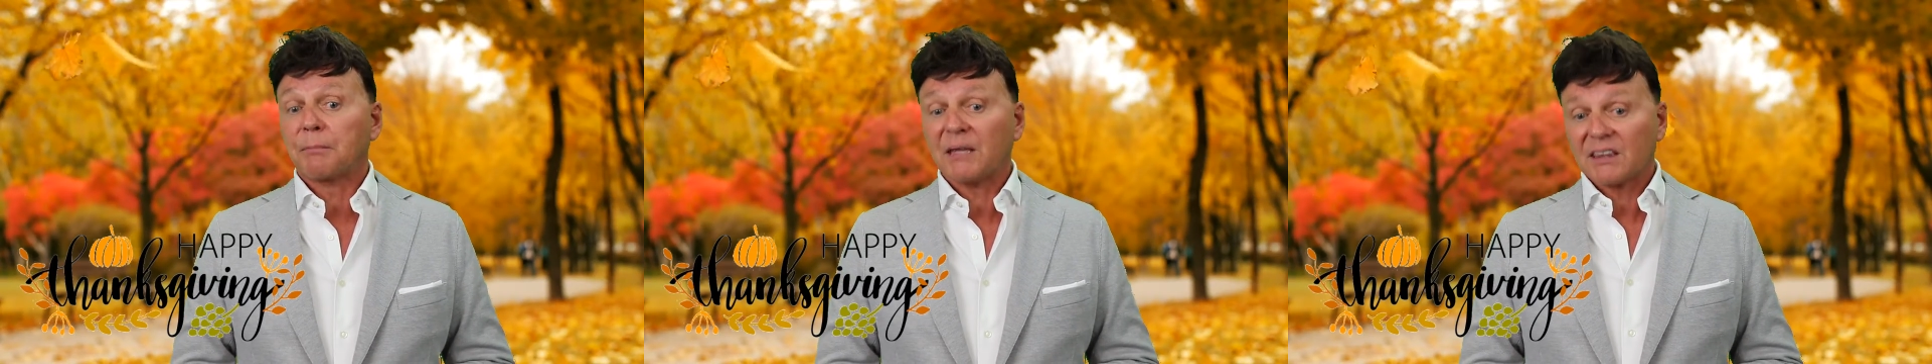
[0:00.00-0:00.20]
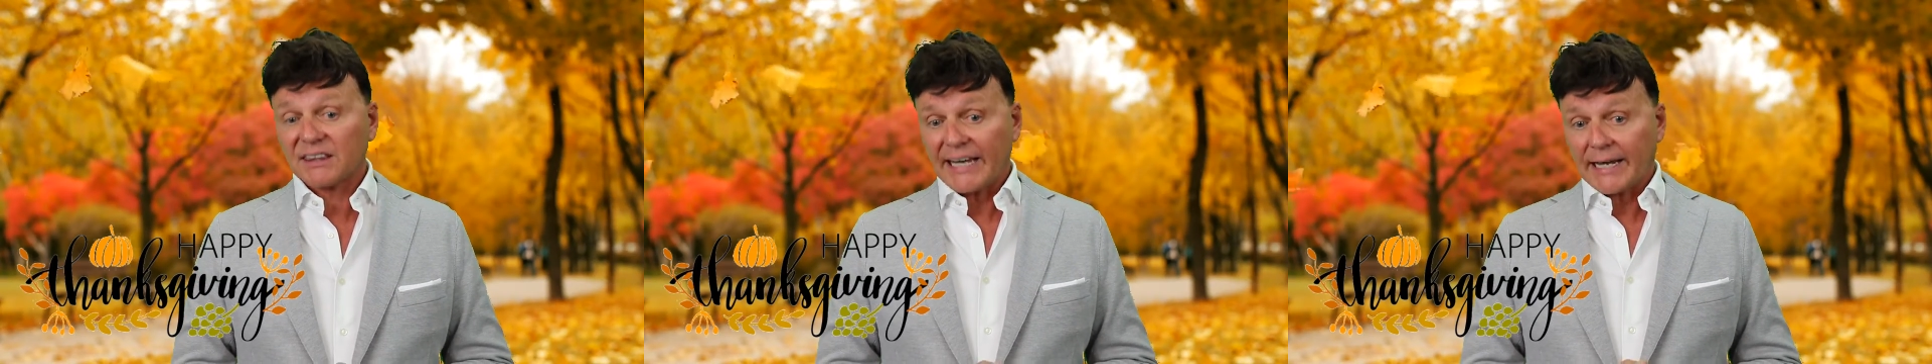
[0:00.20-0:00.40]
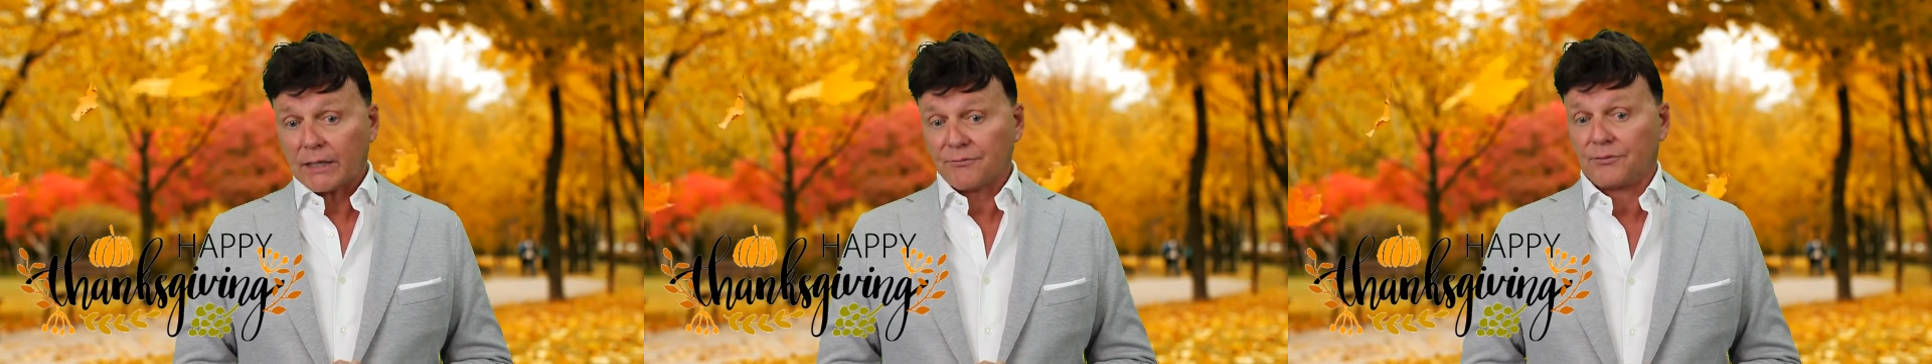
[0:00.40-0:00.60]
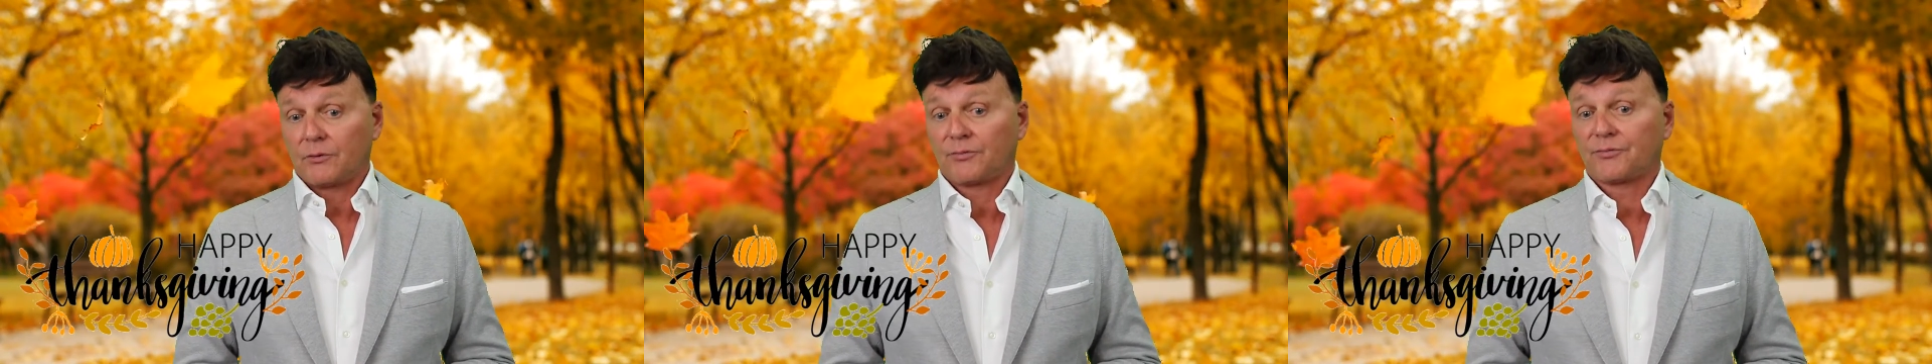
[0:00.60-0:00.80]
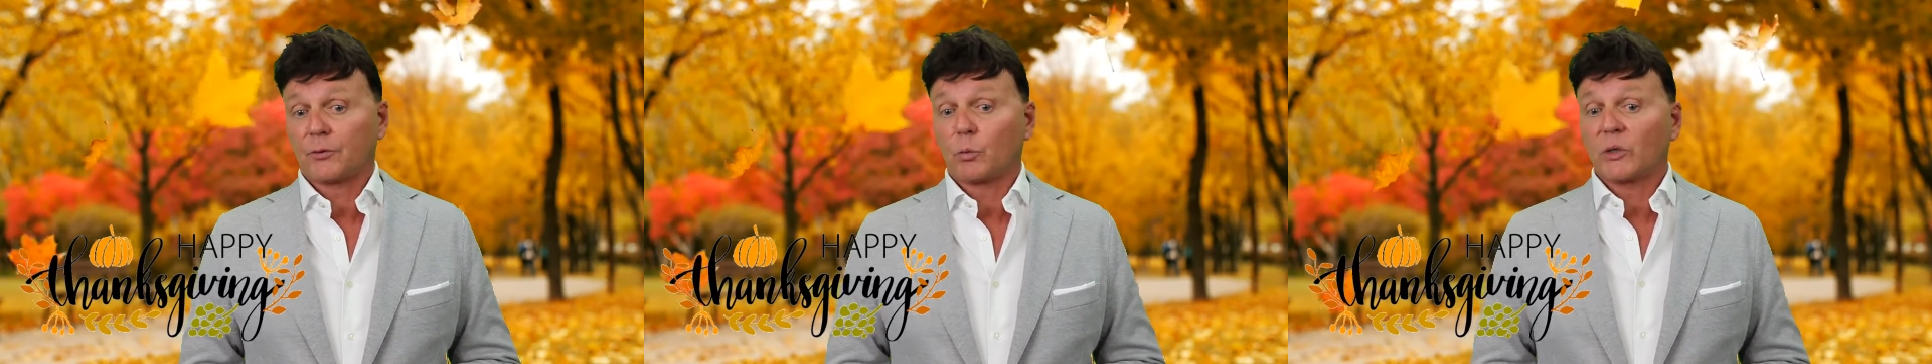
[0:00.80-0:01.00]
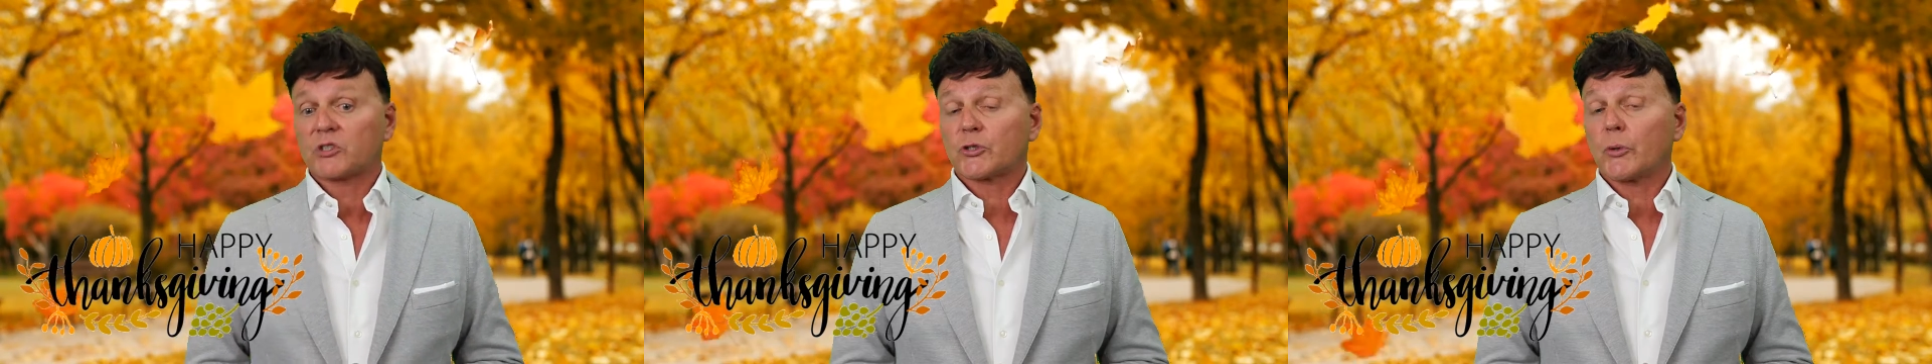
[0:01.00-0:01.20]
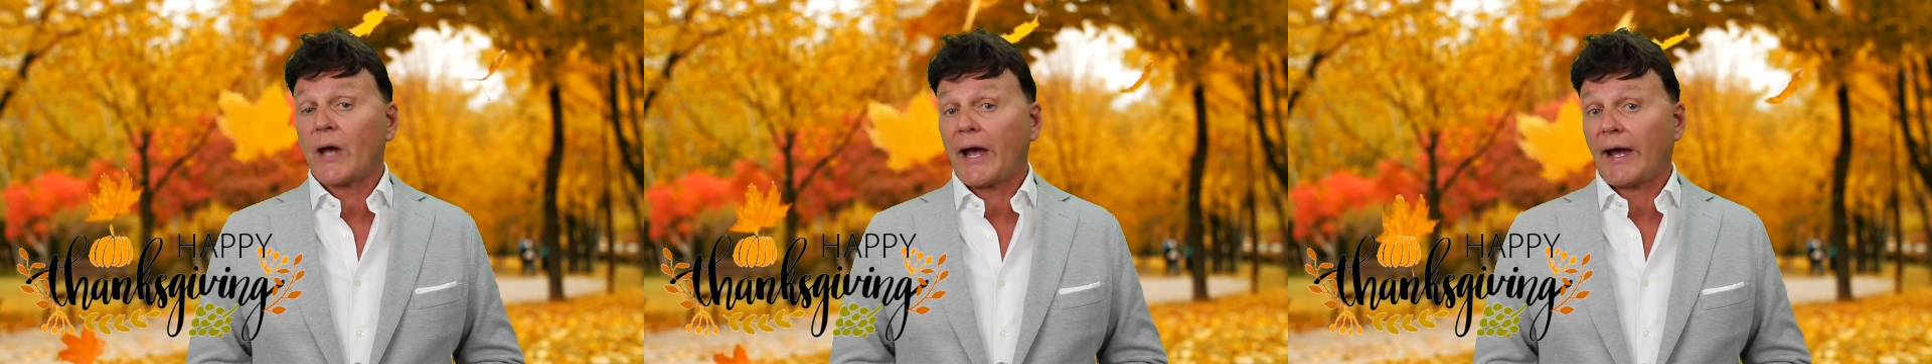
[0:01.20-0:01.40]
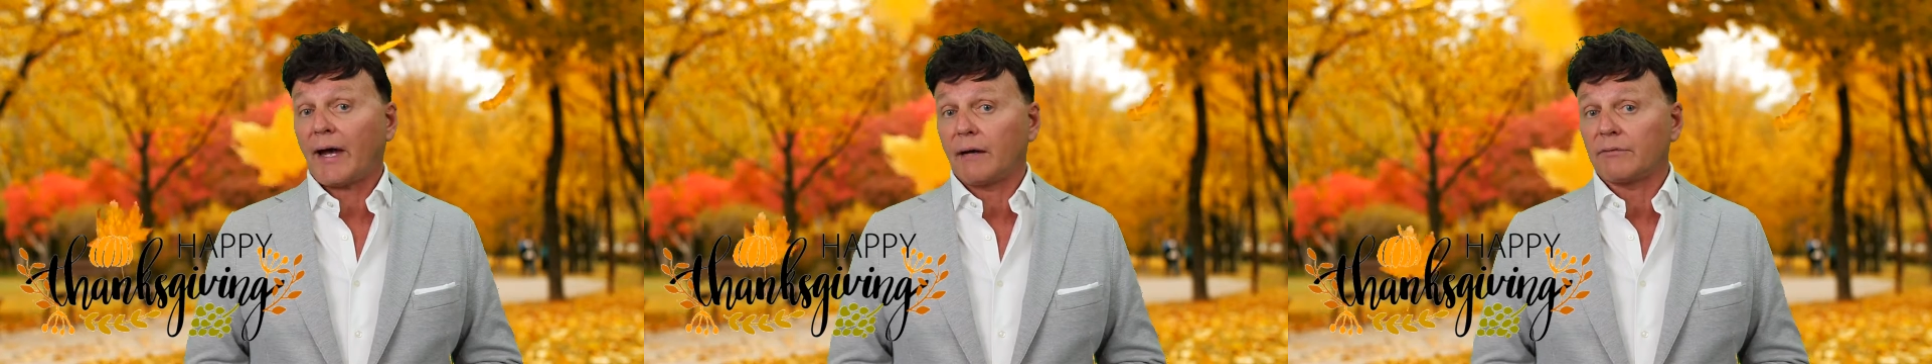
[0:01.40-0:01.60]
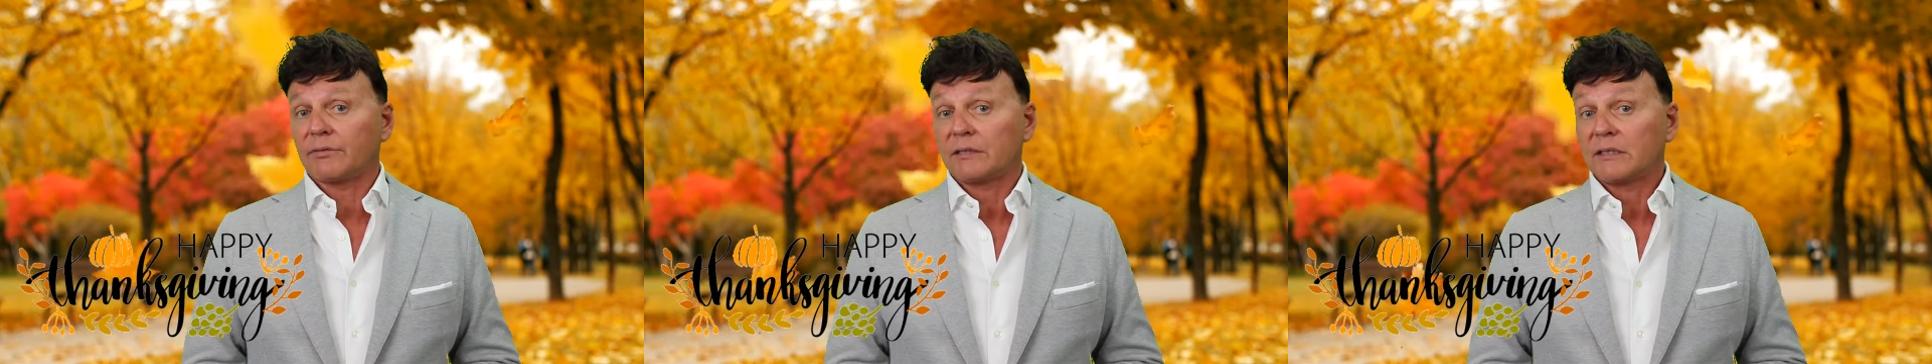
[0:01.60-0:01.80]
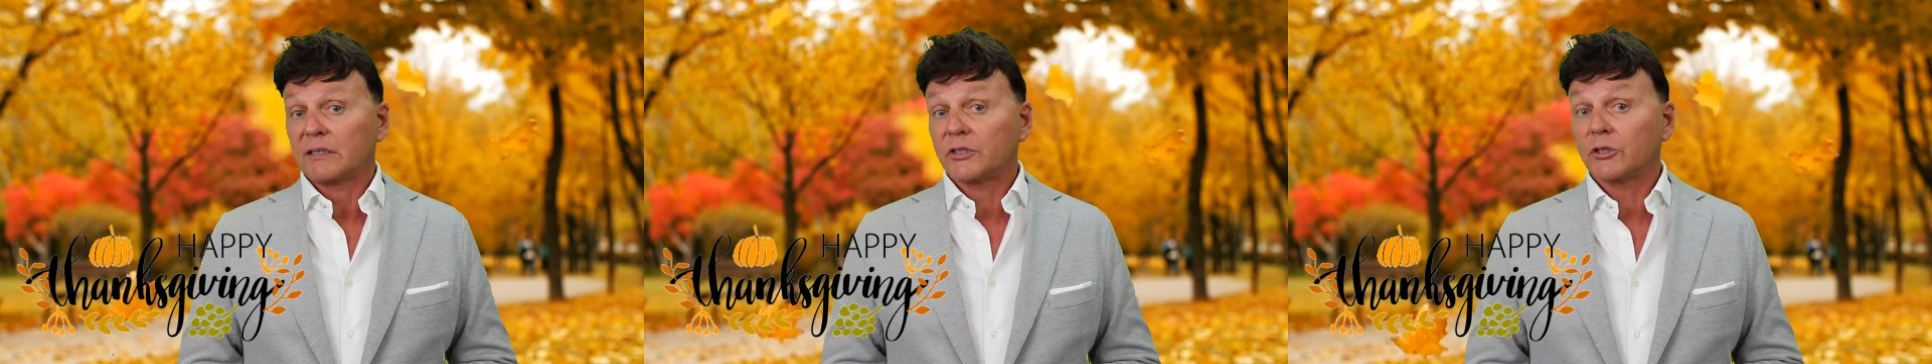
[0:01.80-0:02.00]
Be thankful for what you have.